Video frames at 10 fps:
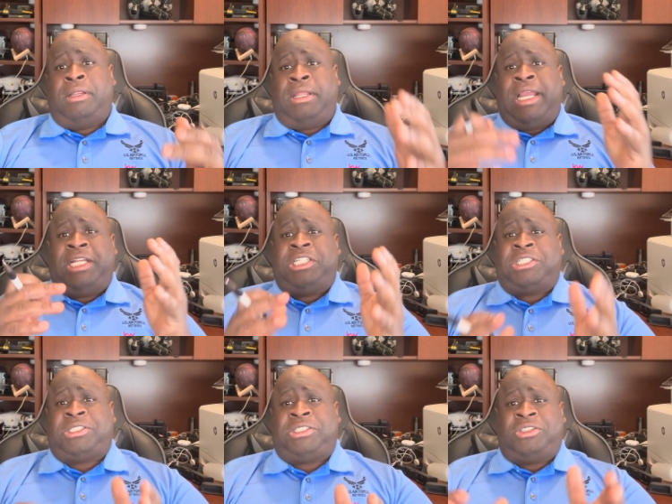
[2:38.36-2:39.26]
God,
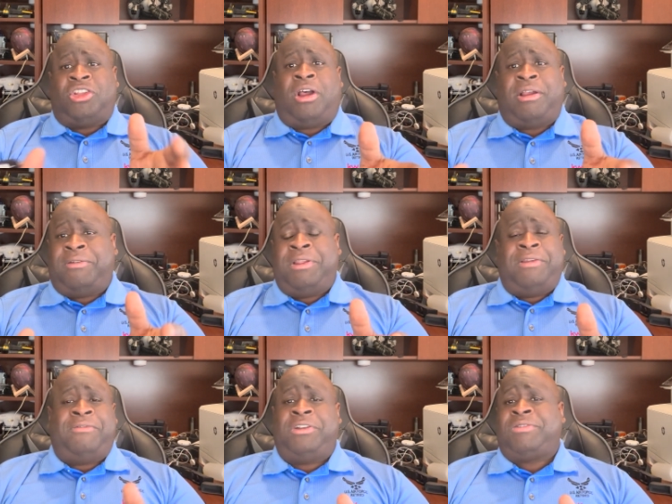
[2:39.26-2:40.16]
just talk.
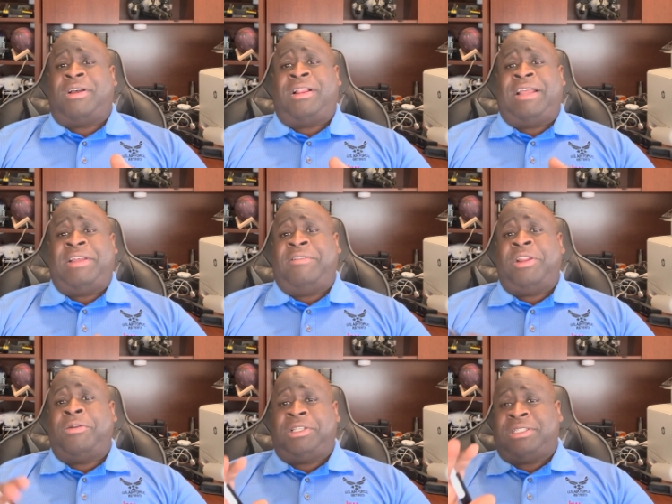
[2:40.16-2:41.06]
First of all, I, have
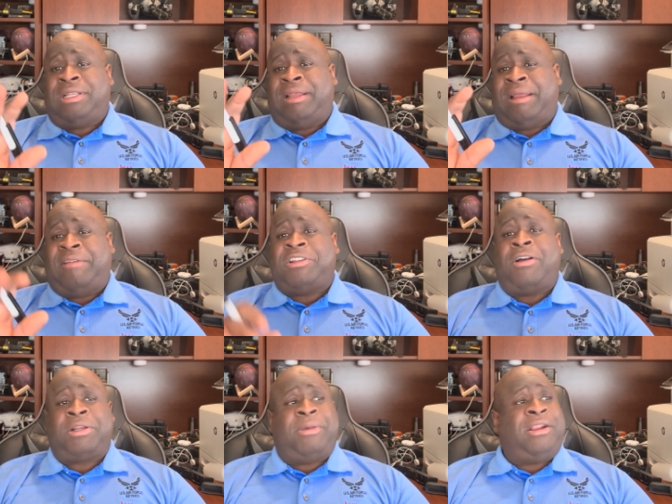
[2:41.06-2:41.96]
noticed, I've
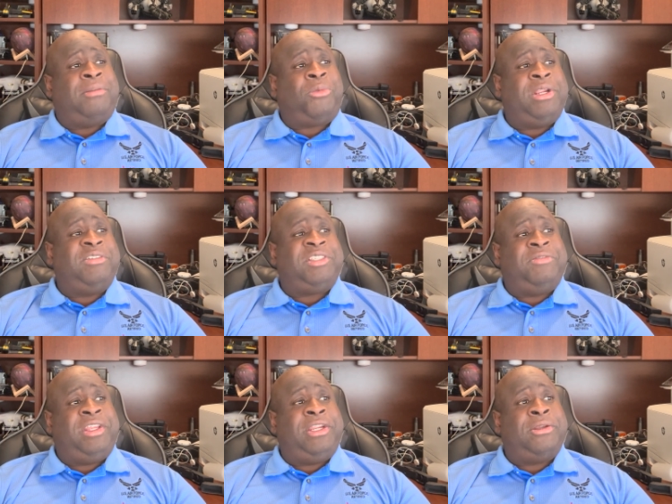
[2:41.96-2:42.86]
talked about in previous
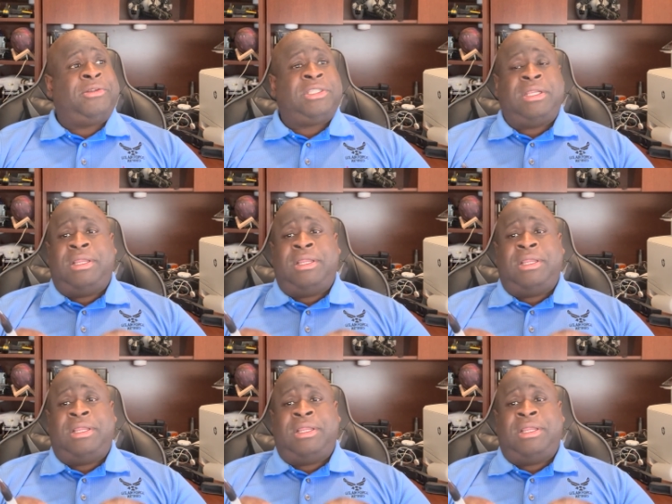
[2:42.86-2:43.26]
videos,